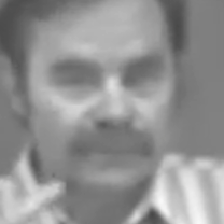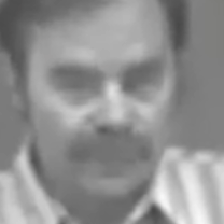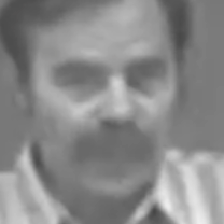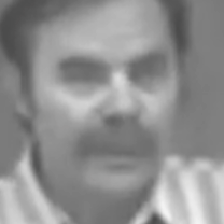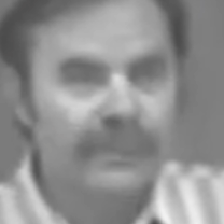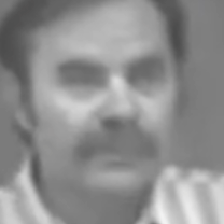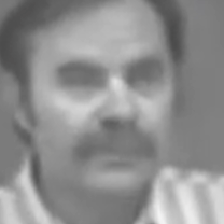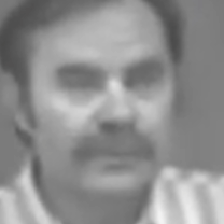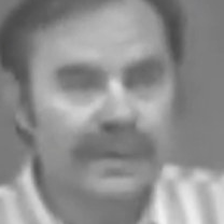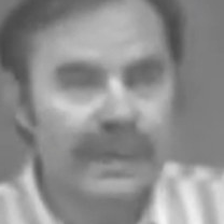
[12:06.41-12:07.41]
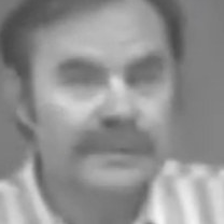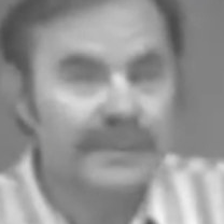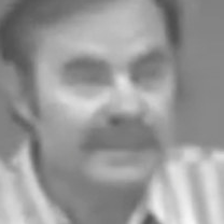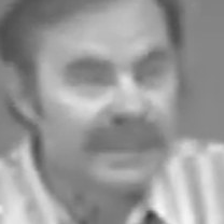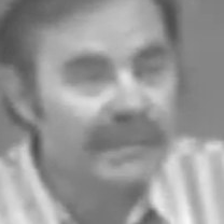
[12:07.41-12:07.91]
random through the day,
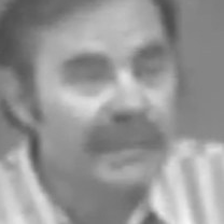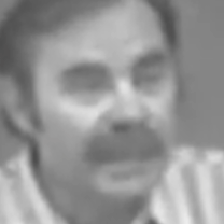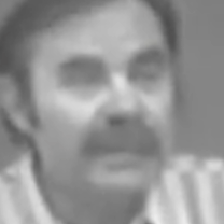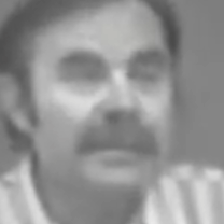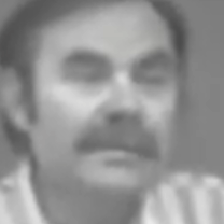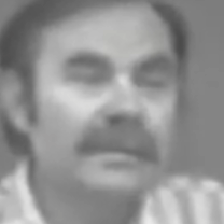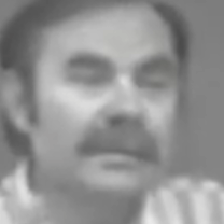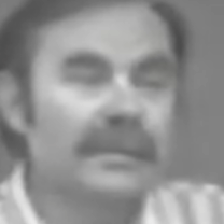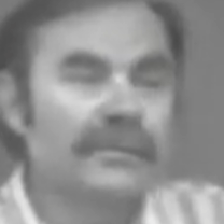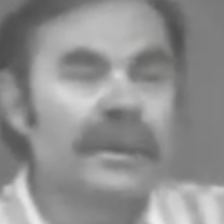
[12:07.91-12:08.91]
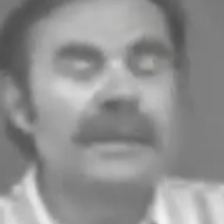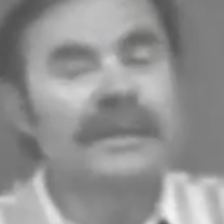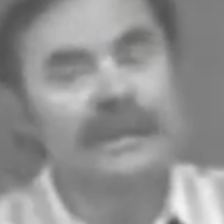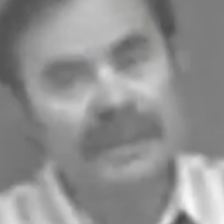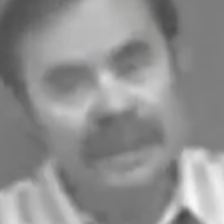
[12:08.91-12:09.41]
especially at the beginning of the run,
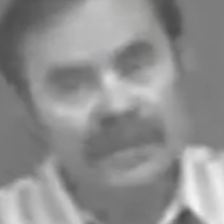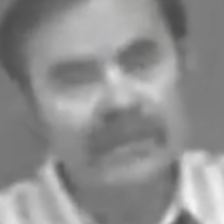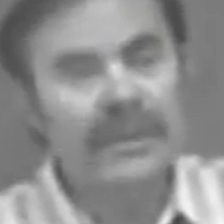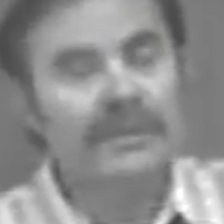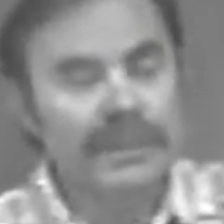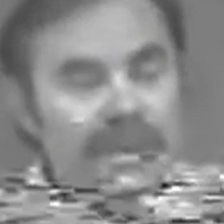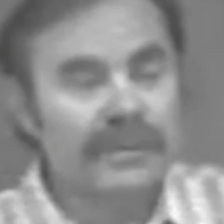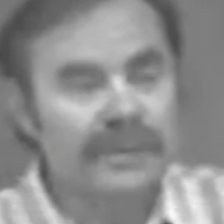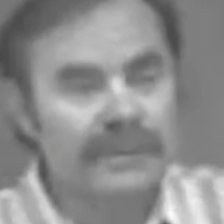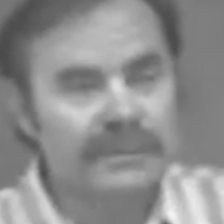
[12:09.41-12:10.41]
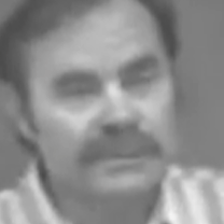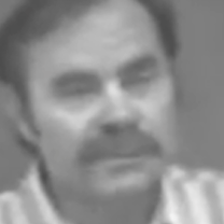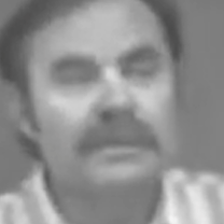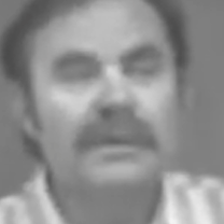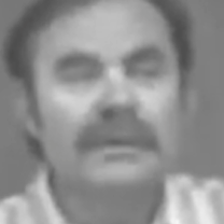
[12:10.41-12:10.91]
at the end of the run, but other times
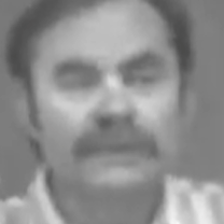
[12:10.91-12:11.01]
too.